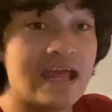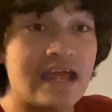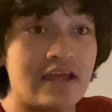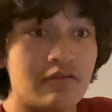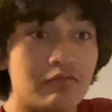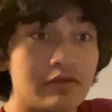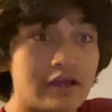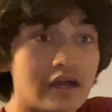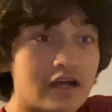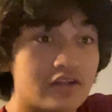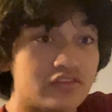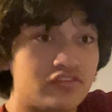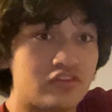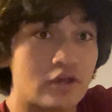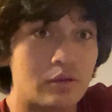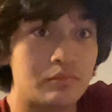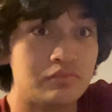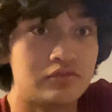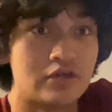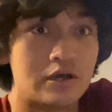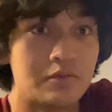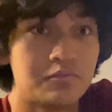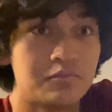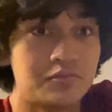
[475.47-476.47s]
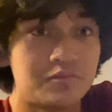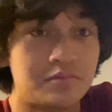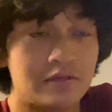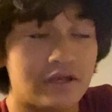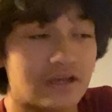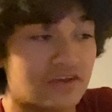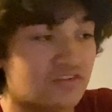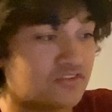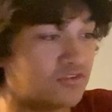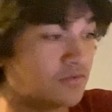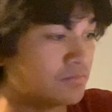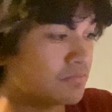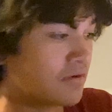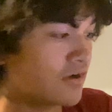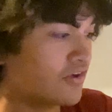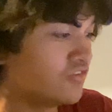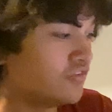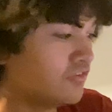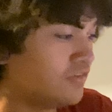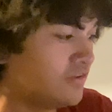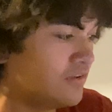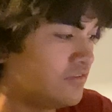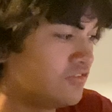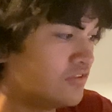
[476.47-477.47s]
We got Dum Dums, because
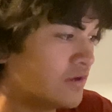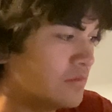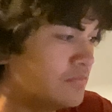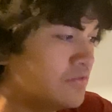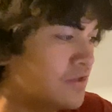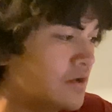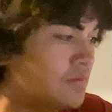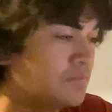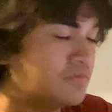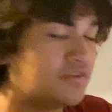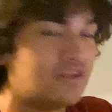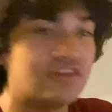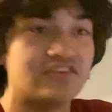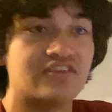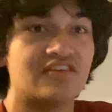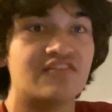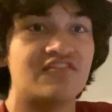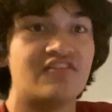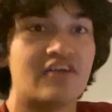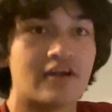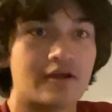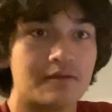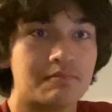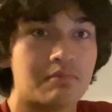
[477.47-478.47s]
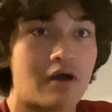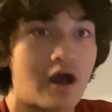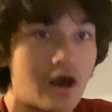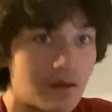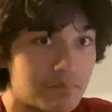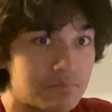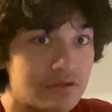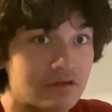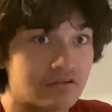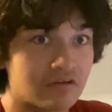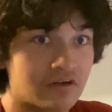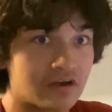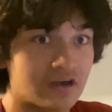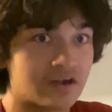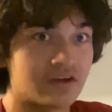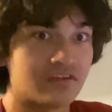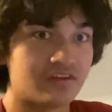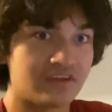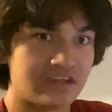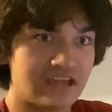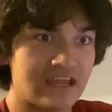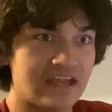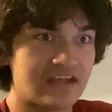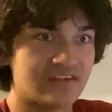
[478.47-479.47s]
surprisingly, Dum Dums is a very popular
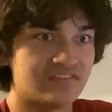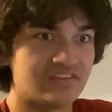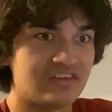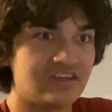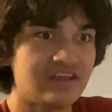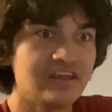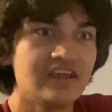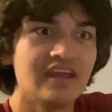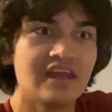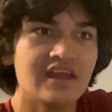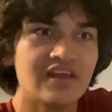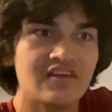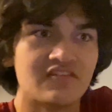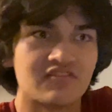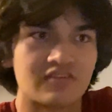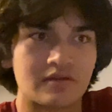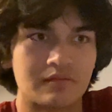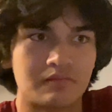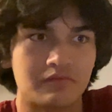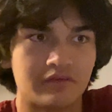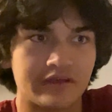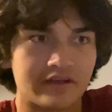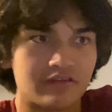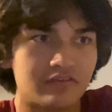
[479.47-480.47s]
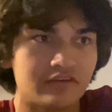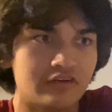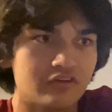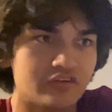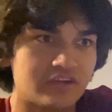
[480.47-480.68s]
candy from like little